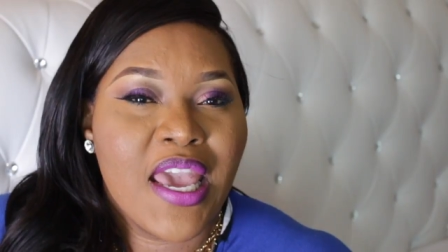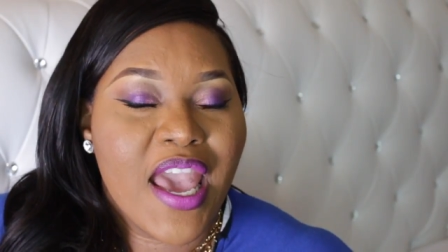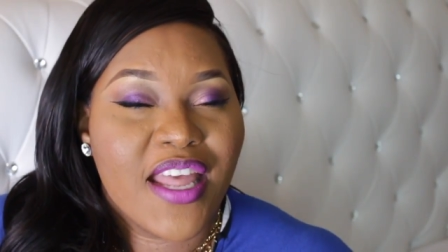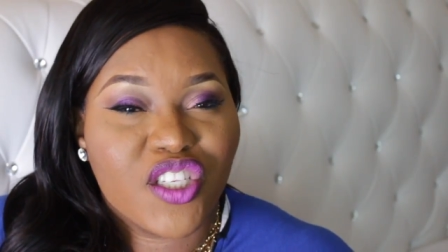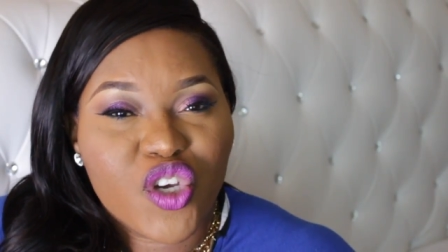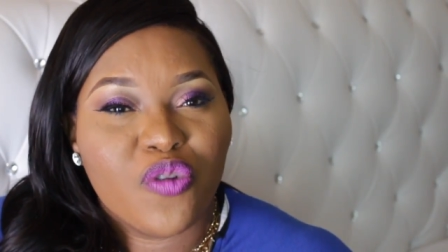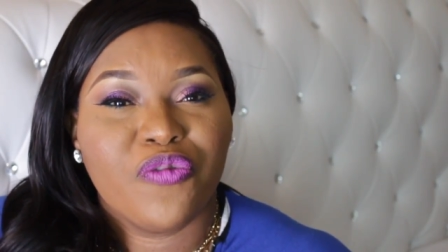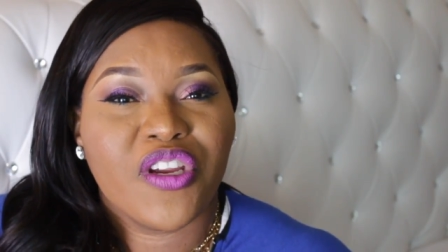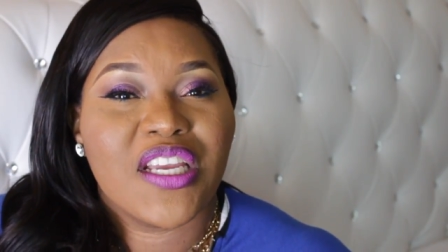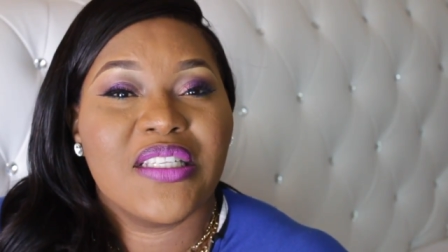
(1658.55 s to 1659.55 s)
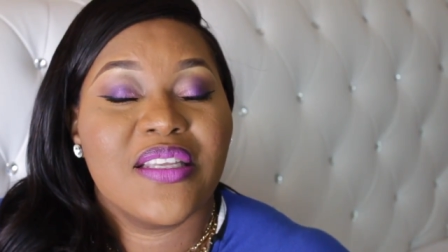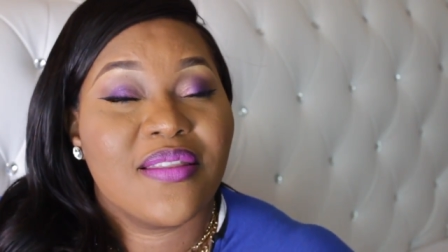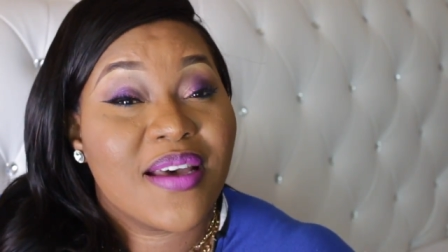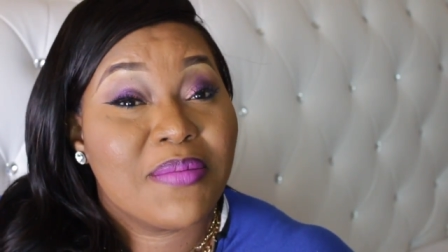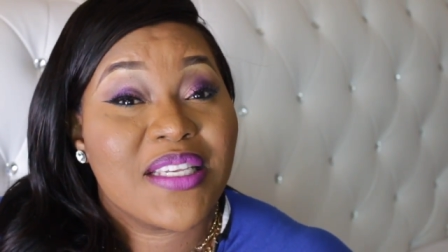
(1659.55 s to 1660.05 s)
And don't forget to
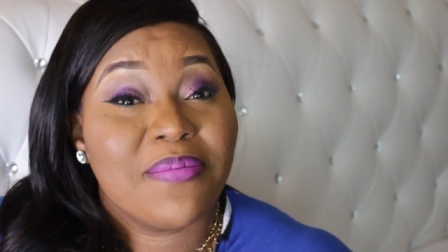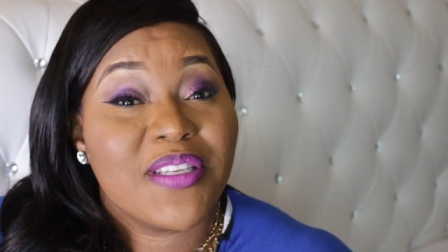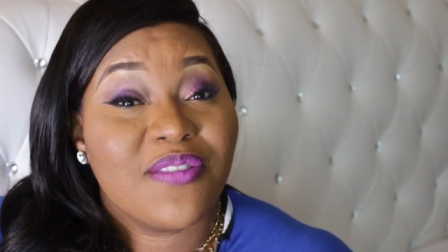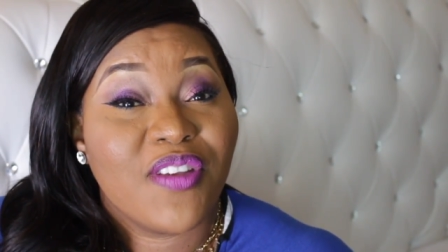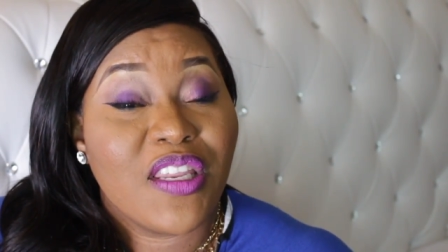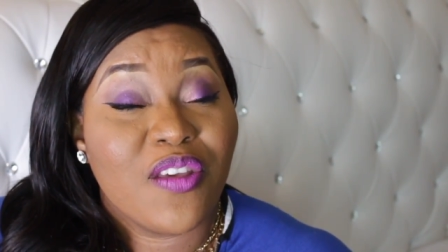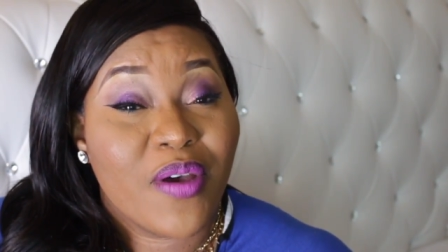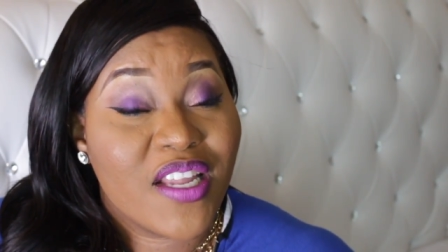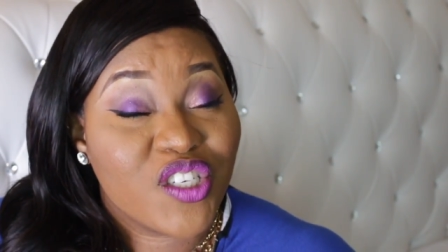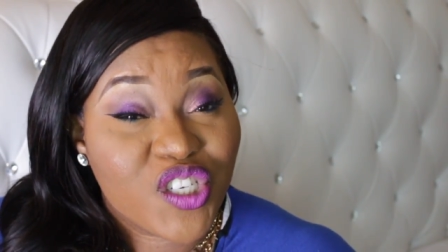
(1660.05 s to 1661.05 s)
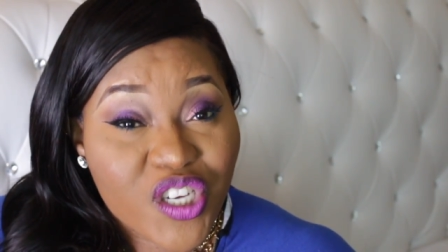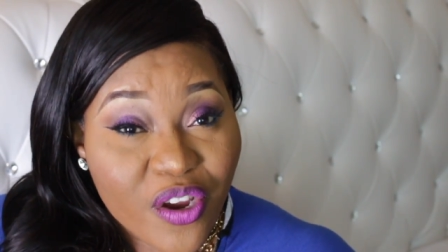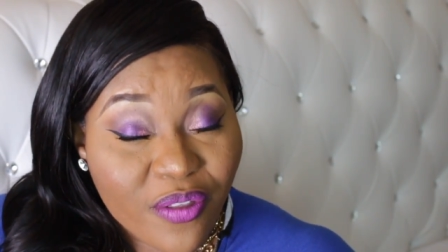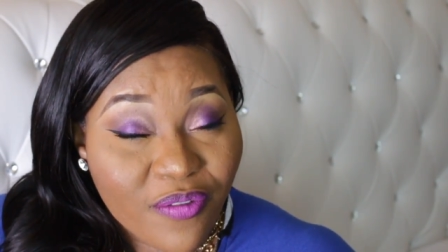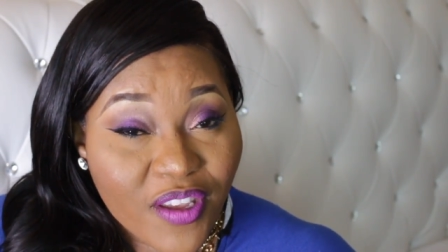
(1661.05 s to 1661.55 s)
thumbs up this video and
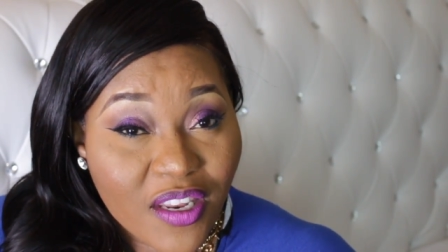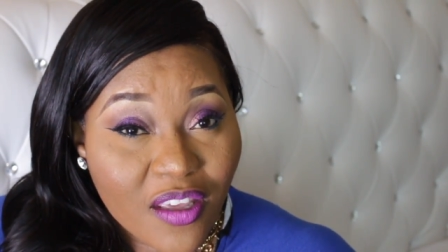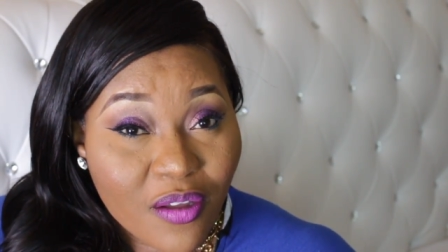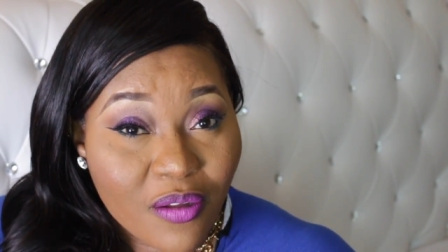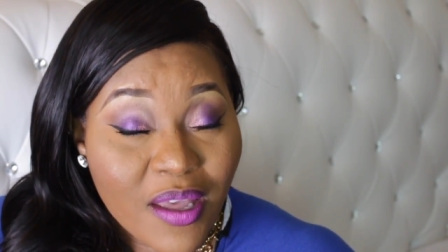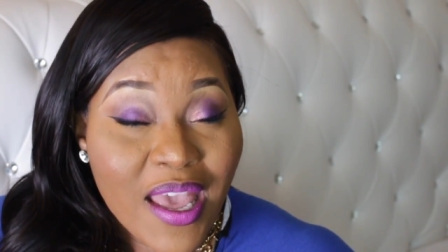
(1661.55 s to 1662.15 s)
share the video,